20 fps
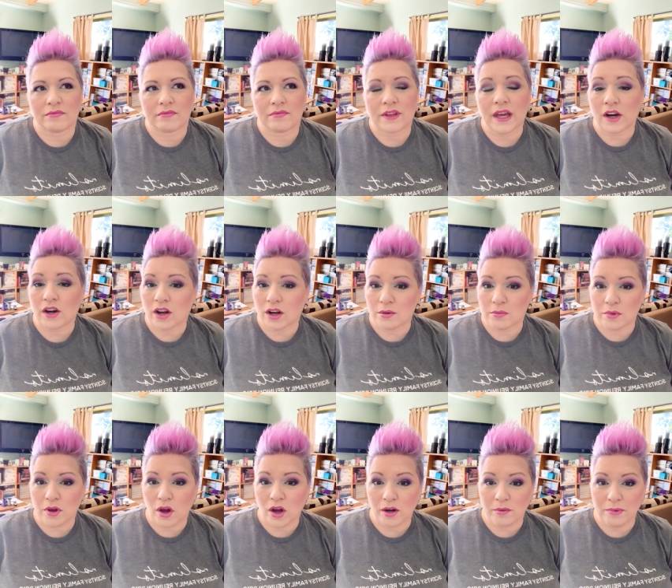that autom
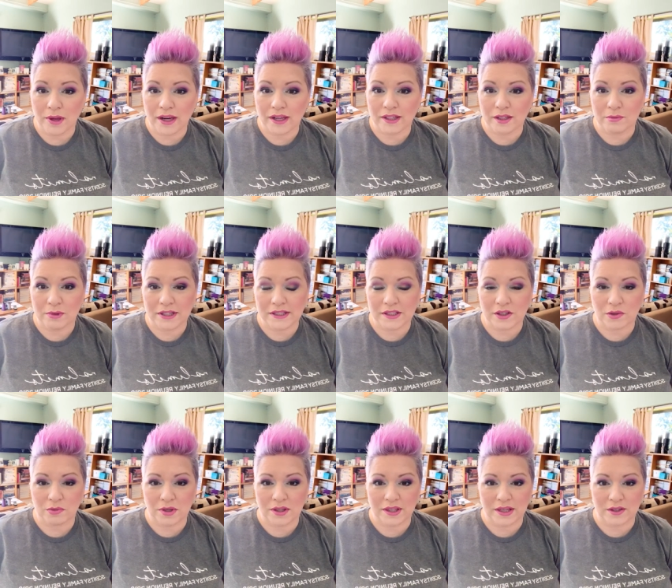automatically makes it
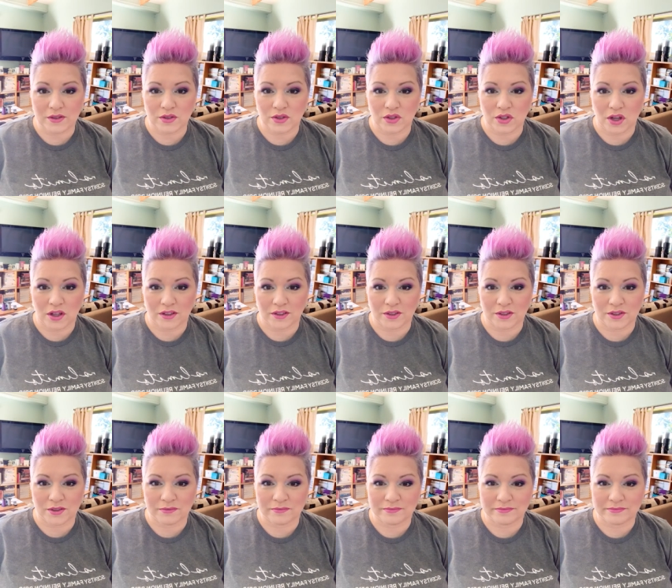
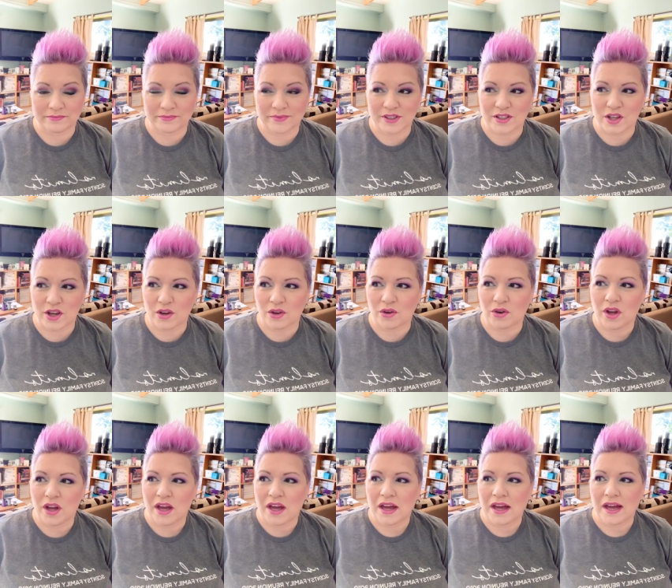$3,000. So
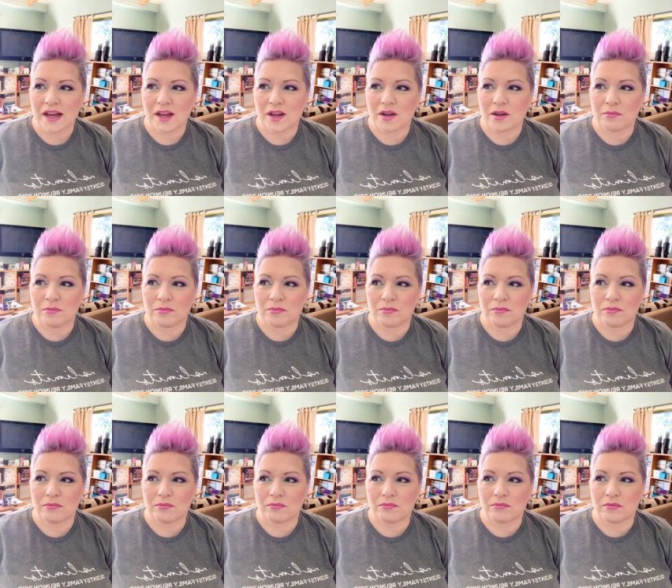um,
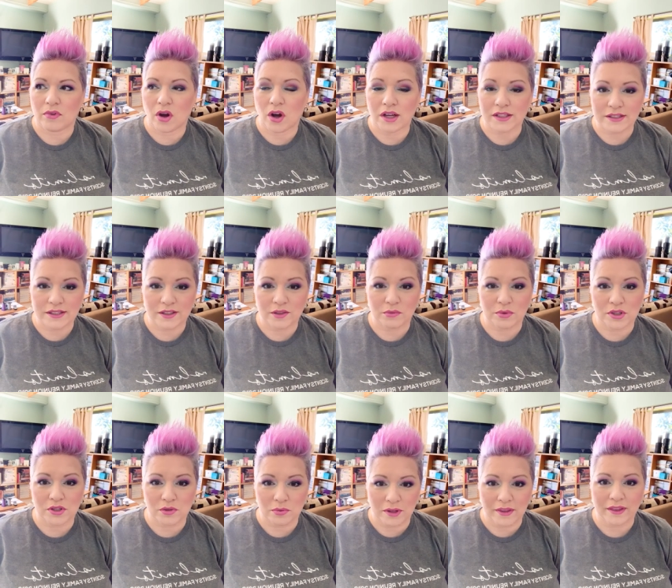Austin
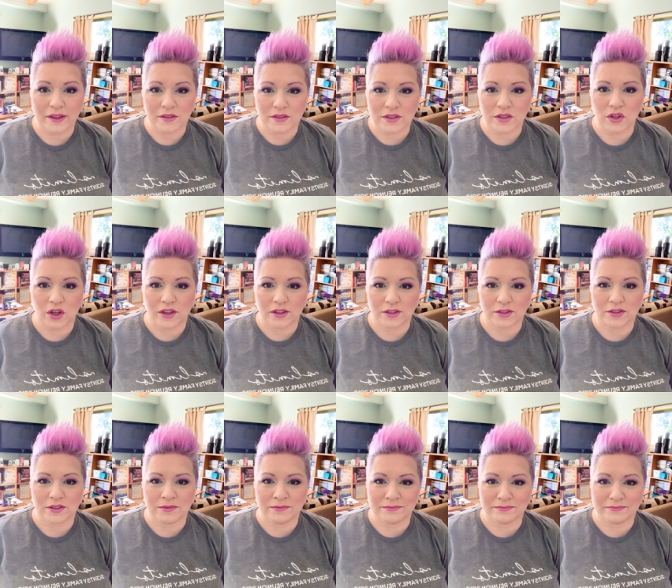was
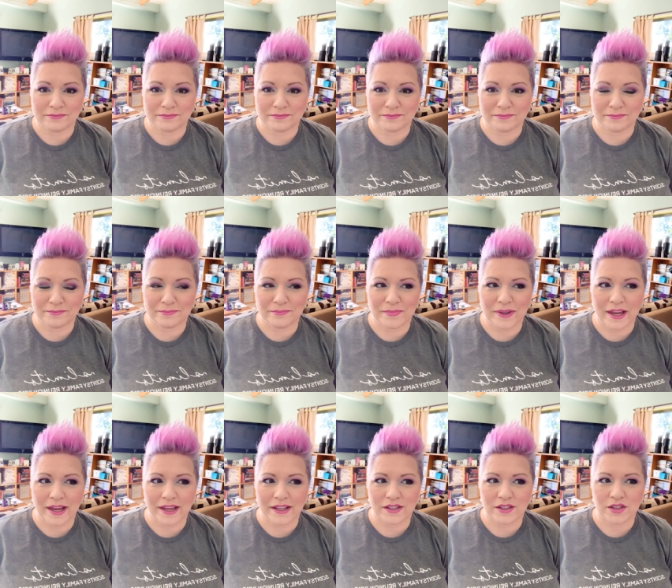$3,000.
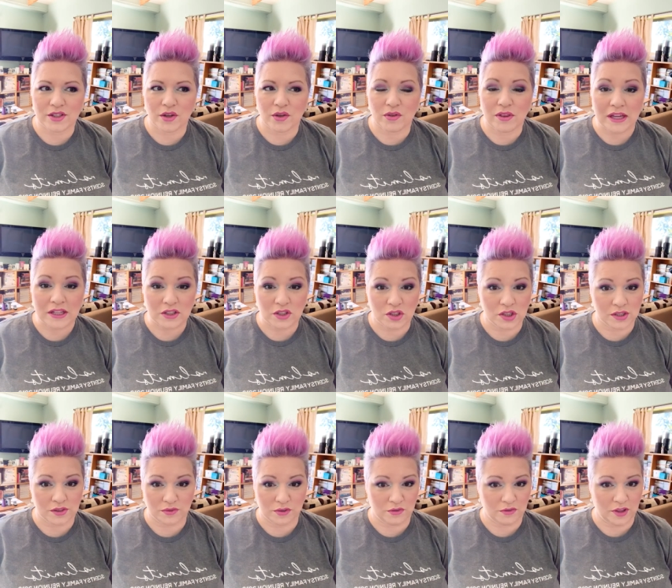And so that's
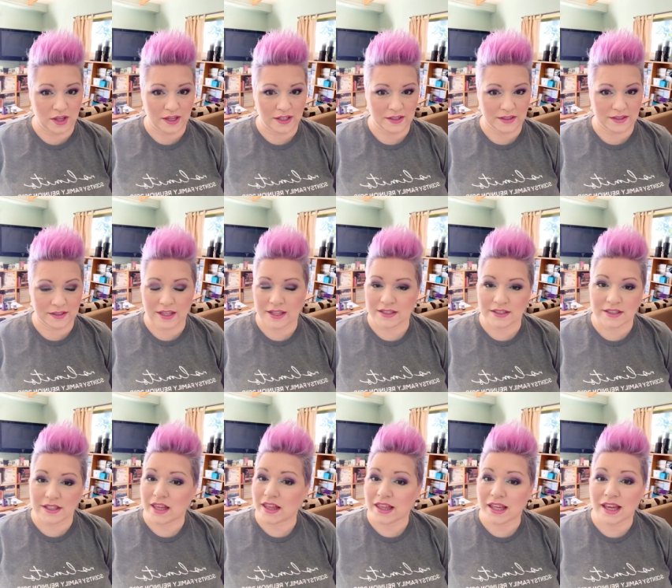just for flights. That's
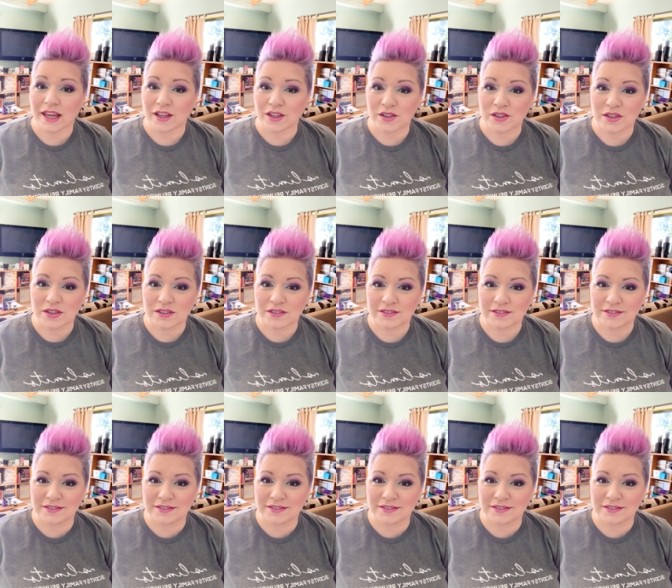nothing else